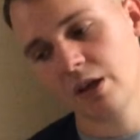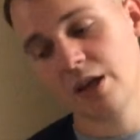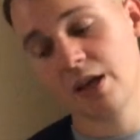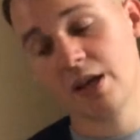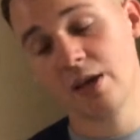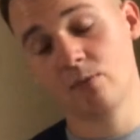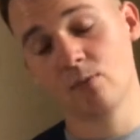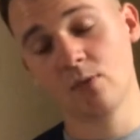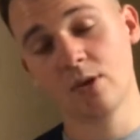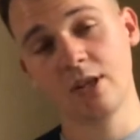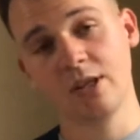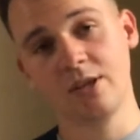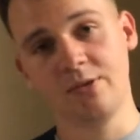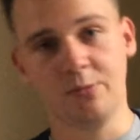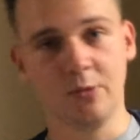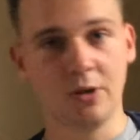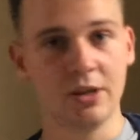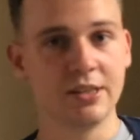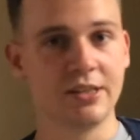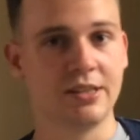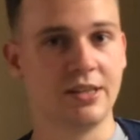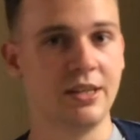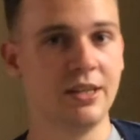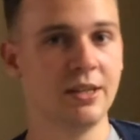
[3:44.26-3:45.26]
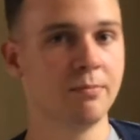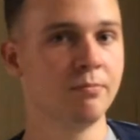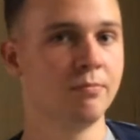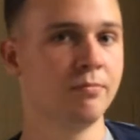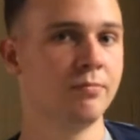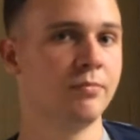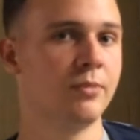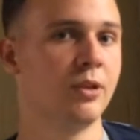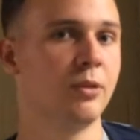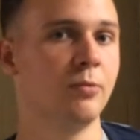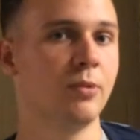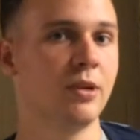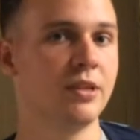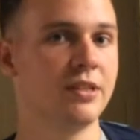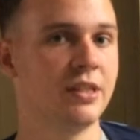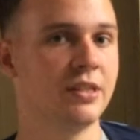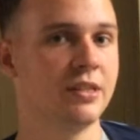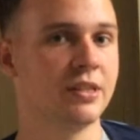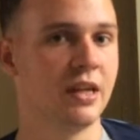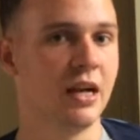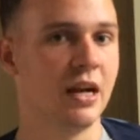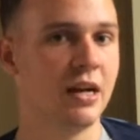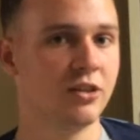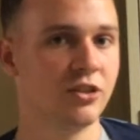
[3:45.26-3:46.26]
it really was him. It was
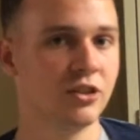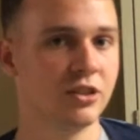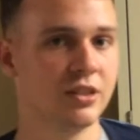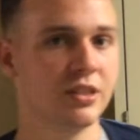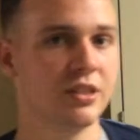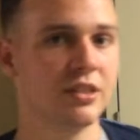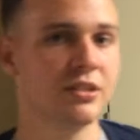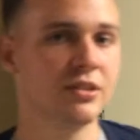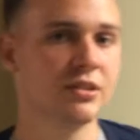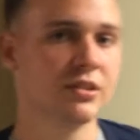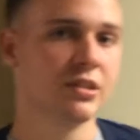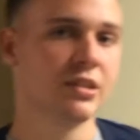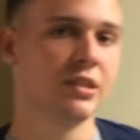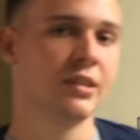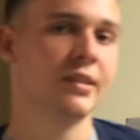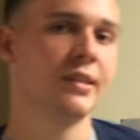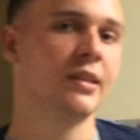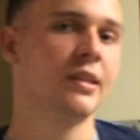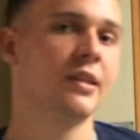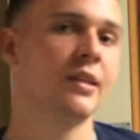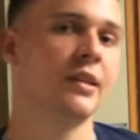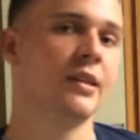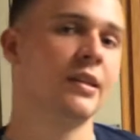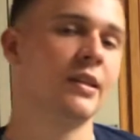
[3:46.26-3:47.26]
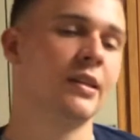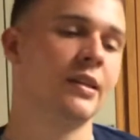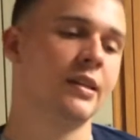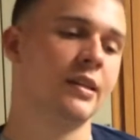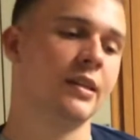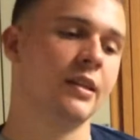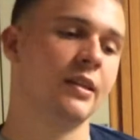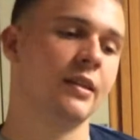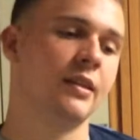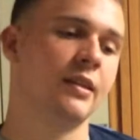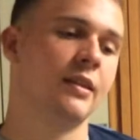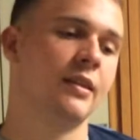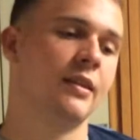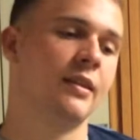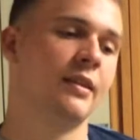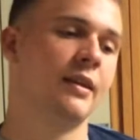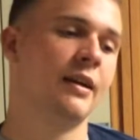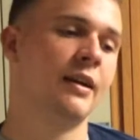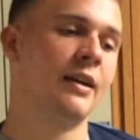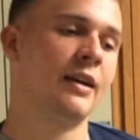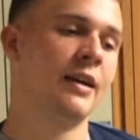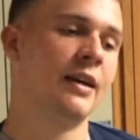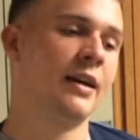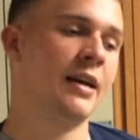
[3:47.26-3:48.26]
his consciousness.
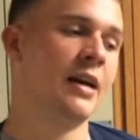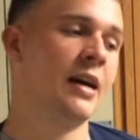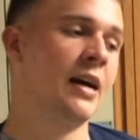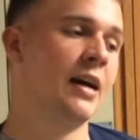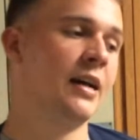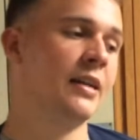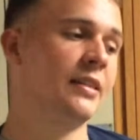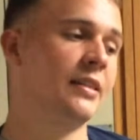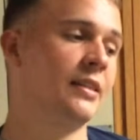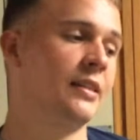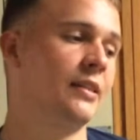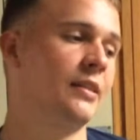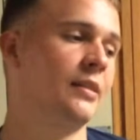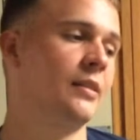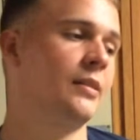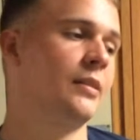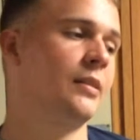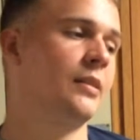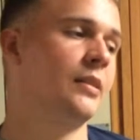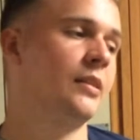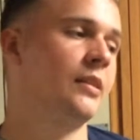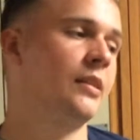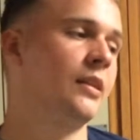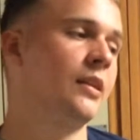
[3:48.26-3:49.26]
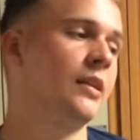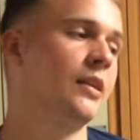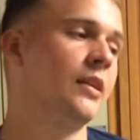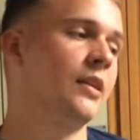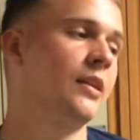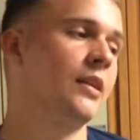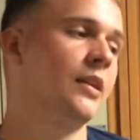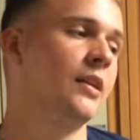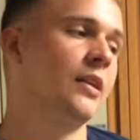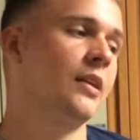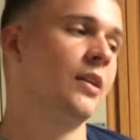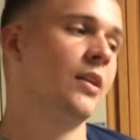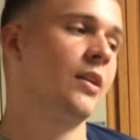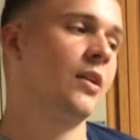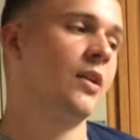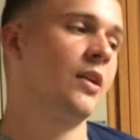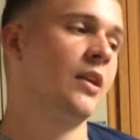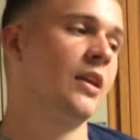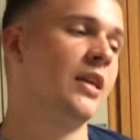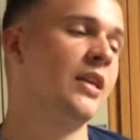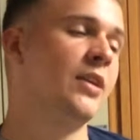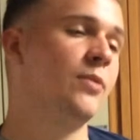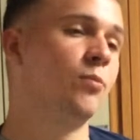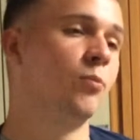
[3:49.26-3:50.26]
That
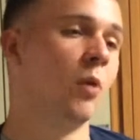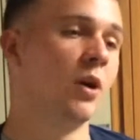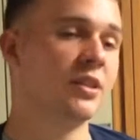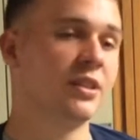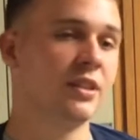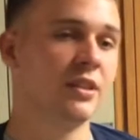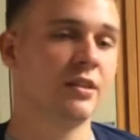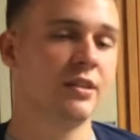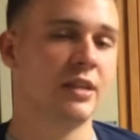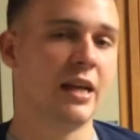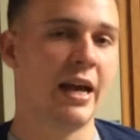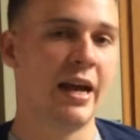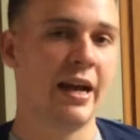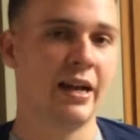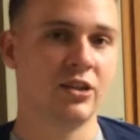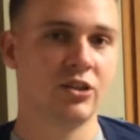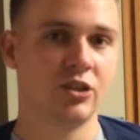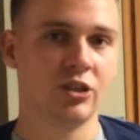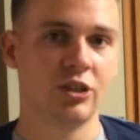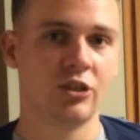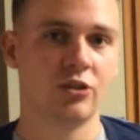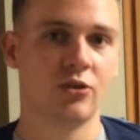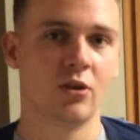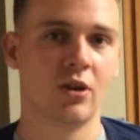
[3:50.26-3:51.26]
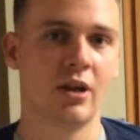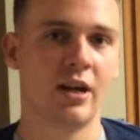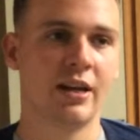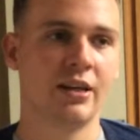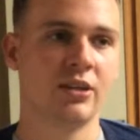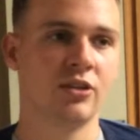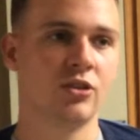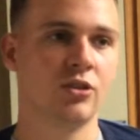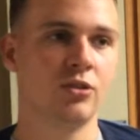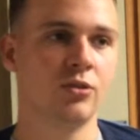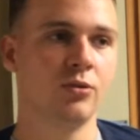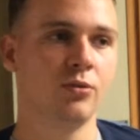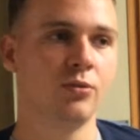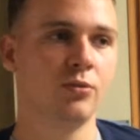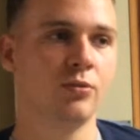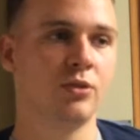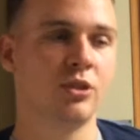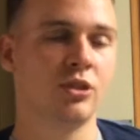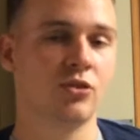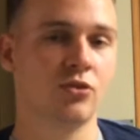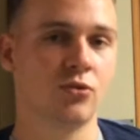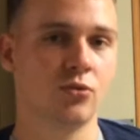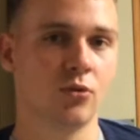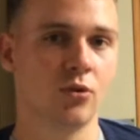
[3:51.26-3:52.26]
he wasn't actually trying to
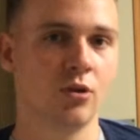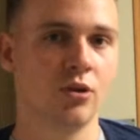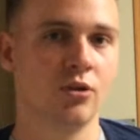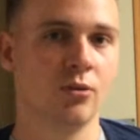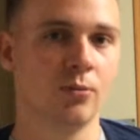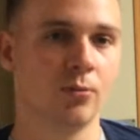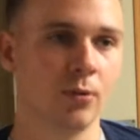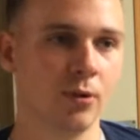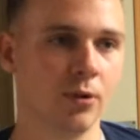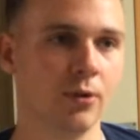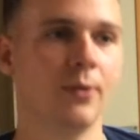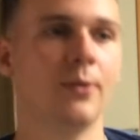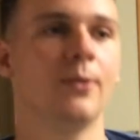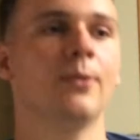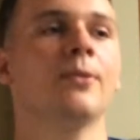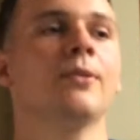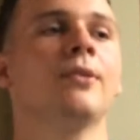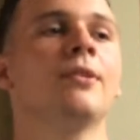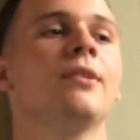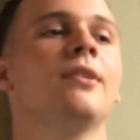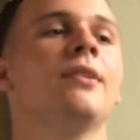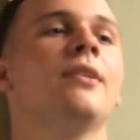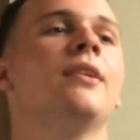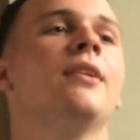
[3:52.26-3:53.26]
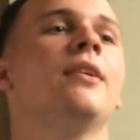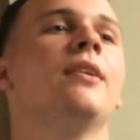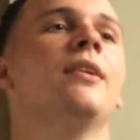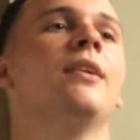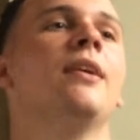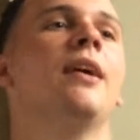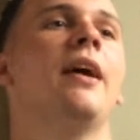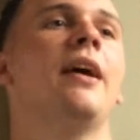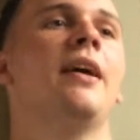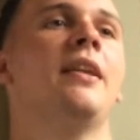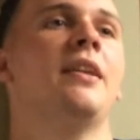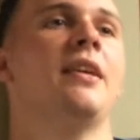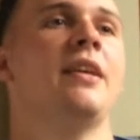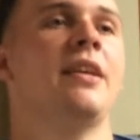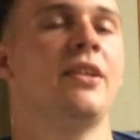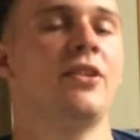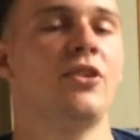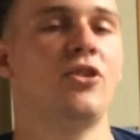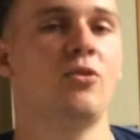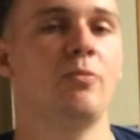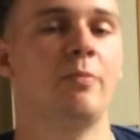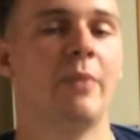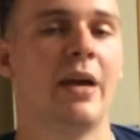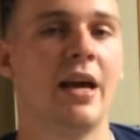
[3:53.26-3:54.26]
destroy the world and
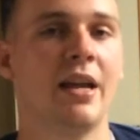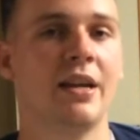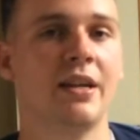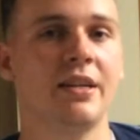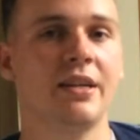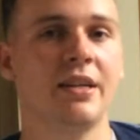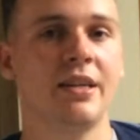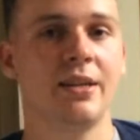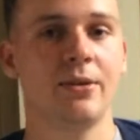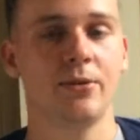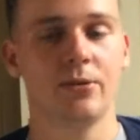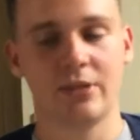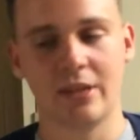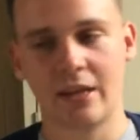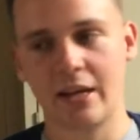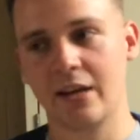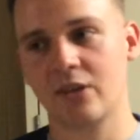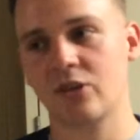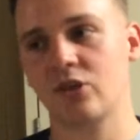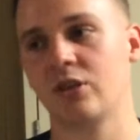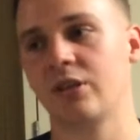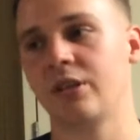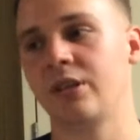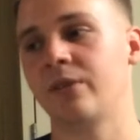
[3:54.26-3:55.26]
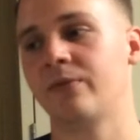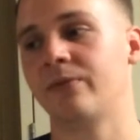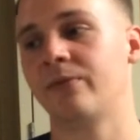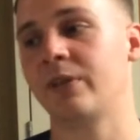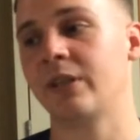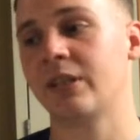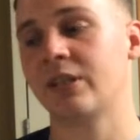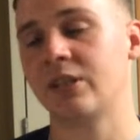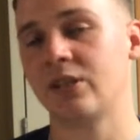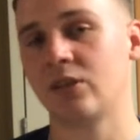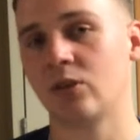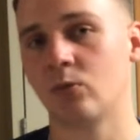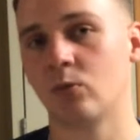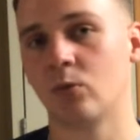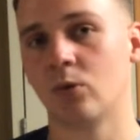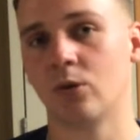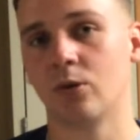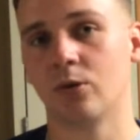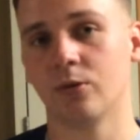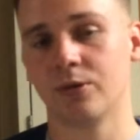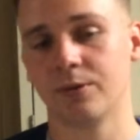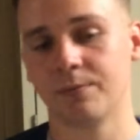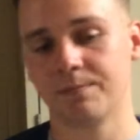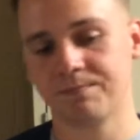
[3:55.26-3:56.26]
end humanity. He was actually fixing the
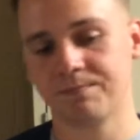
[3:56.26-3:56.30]
world.